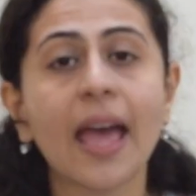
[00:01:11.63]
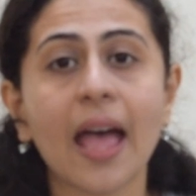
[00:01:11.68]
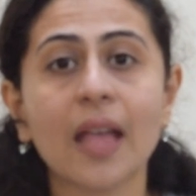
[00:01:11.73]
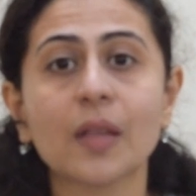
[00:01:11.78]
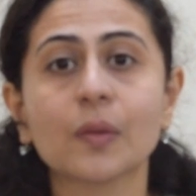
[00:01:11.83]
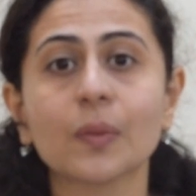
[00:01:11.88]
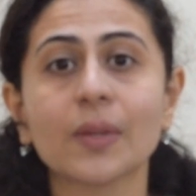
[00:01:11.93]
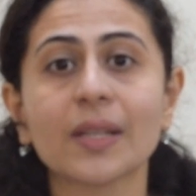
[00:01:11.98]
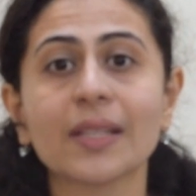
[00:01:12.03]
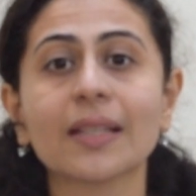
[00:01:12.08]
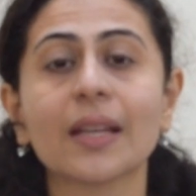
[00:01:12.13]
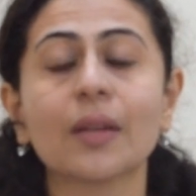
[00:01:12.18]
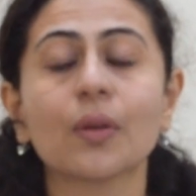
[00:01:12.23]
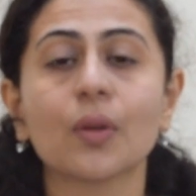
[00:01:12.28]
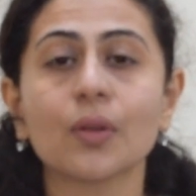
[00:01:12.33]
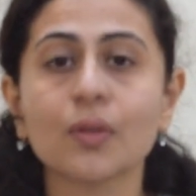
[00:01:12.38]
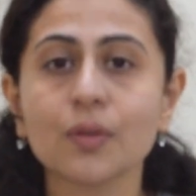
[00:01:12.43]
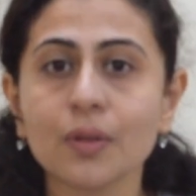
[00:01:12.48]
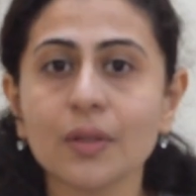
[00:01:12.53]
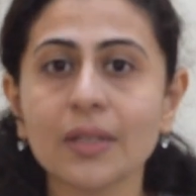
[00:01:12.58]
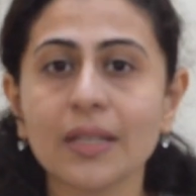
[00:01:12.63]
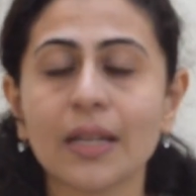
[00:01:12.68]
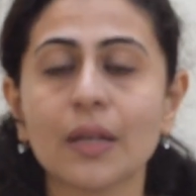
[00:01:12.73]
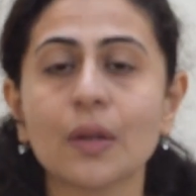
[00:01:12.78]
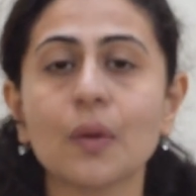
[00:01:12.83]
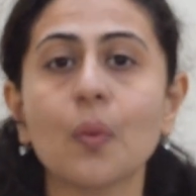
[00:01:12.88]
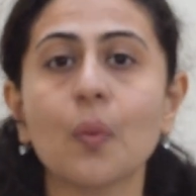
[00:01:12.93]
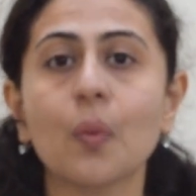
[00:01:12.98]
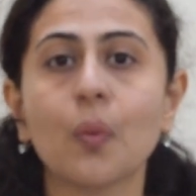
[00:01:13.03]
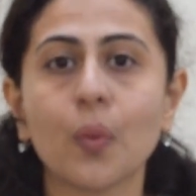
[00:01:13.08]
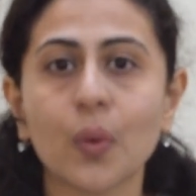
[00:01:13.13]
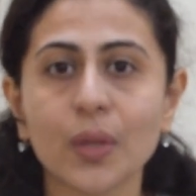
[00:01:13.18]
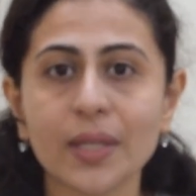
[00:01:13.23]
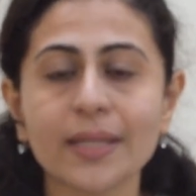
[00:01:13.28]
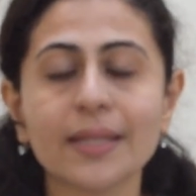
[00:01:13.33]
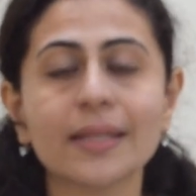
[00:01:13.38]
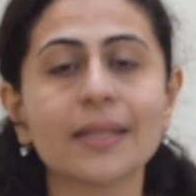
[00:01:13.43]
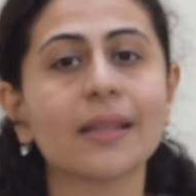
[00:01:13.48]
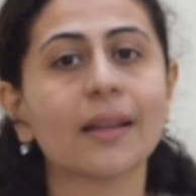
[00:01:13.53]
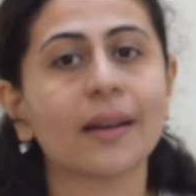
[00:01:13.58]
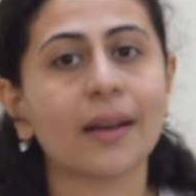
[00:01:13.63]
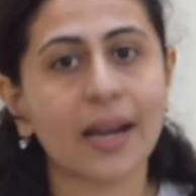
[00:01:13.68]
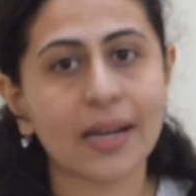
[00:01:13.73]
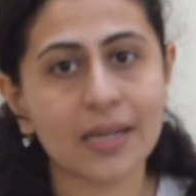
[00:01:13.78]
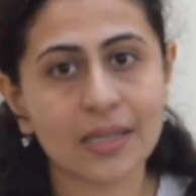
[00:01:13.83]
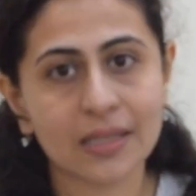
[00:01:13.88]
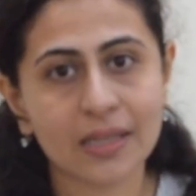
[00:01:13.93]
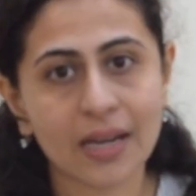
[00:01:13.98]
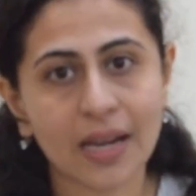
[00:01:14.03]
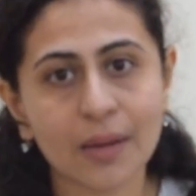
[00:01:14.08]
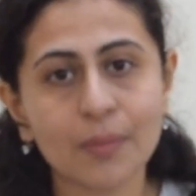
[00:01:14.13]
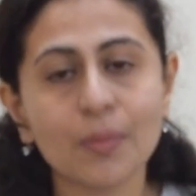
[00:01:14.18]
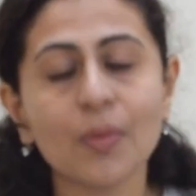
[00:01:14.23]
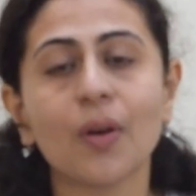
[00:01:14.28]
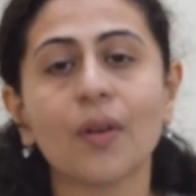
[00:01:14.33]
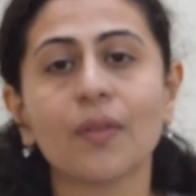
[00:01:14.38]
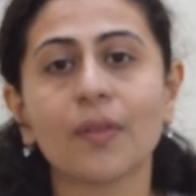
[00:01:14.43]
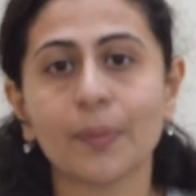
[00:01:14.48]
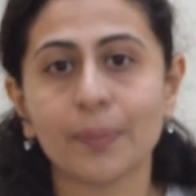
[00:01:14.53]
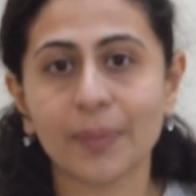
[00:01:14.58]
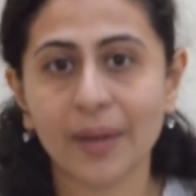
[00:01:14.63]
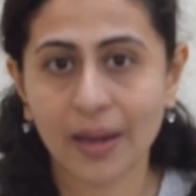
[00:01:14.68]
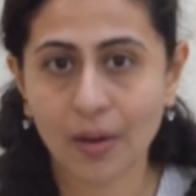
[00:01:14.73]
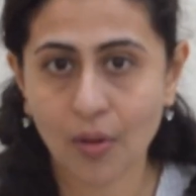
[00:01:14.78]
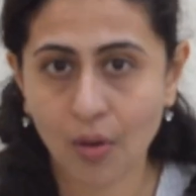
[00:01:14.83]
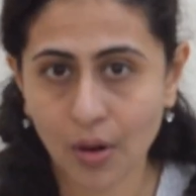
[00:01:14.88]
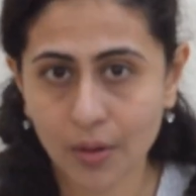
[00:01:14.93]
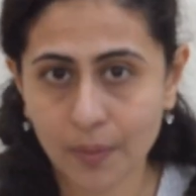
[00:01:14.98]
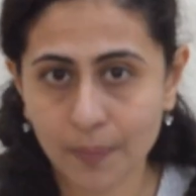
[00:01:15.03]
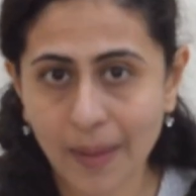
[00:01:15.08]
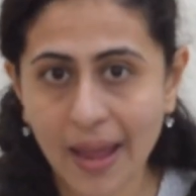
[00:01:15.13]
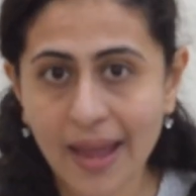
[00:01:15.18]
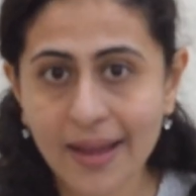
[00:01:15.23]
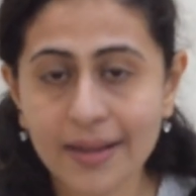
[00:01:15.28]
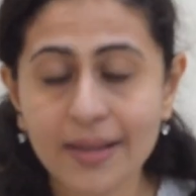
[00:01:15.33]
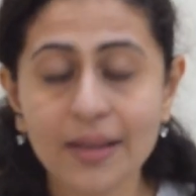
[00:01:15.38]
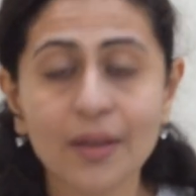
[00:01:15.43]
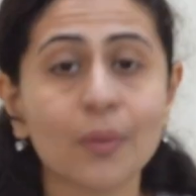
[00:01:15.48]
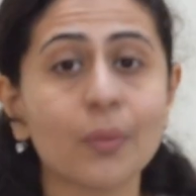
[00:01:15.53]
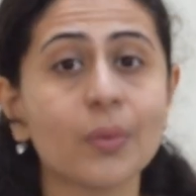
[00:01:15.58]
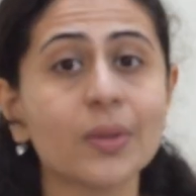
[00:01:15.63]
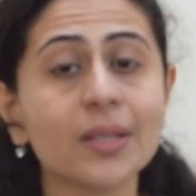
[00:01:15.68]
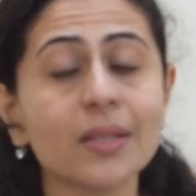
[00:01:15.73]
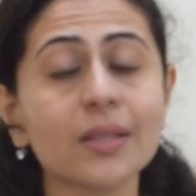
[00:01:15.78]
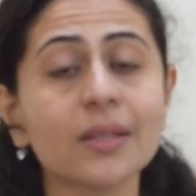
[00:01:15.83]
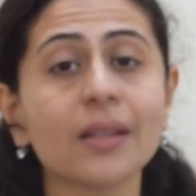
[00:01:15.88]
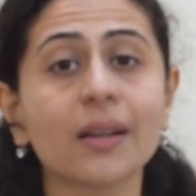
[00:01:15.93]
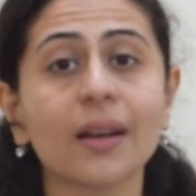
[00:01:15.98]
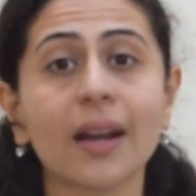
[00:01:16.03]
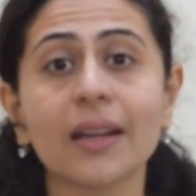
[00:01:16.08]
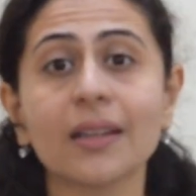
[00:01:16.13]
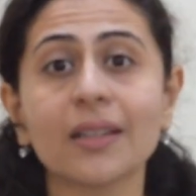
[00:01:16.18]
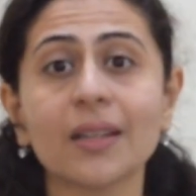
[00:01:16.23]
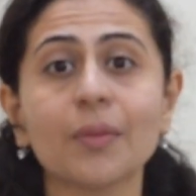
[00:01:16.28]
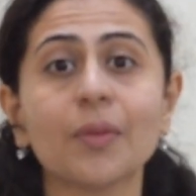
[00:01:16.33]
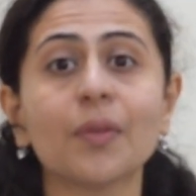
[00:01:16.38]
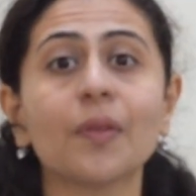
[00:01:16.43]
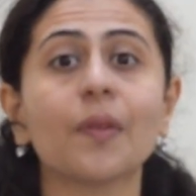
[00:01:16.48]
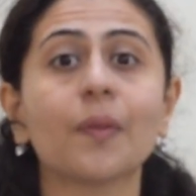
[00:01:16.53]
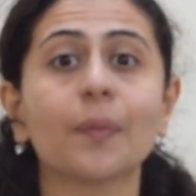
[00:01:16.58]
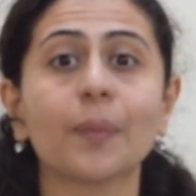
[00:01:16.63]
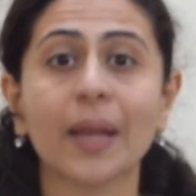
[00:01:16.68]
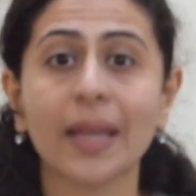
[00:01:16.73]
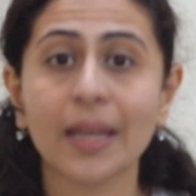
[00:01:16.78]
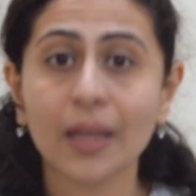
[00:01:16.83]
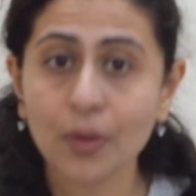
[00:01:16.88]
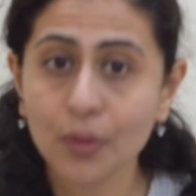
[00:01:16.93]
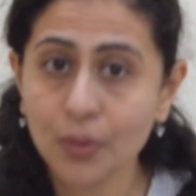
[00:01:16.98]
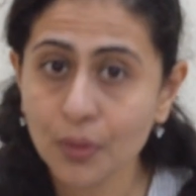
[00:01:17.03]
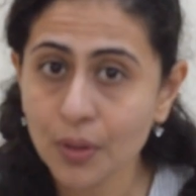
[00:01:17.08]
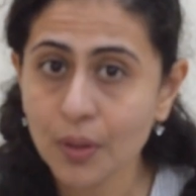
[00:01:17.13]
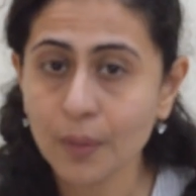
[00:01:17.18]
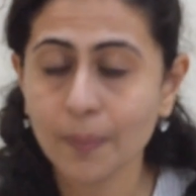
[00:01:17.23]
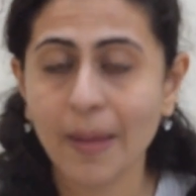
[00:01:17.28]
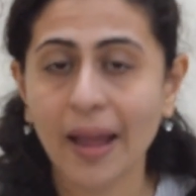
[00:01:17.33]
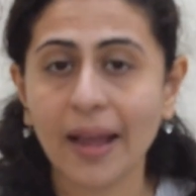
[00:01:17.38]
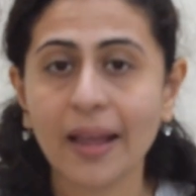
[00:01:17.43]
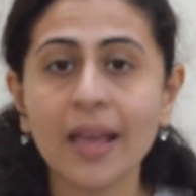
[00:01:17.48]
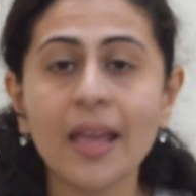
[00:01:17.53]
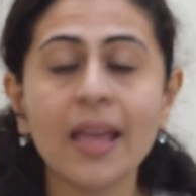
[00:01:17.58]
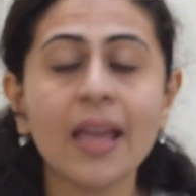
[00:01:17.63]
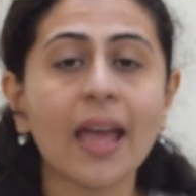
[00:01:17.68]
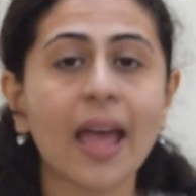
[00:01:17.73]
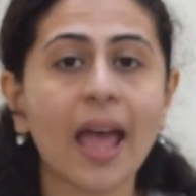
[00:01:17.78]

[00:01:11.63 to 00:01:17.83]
as well as I'll also tell you which is the right time of applying hot pack, which is the right time of applying cold pack,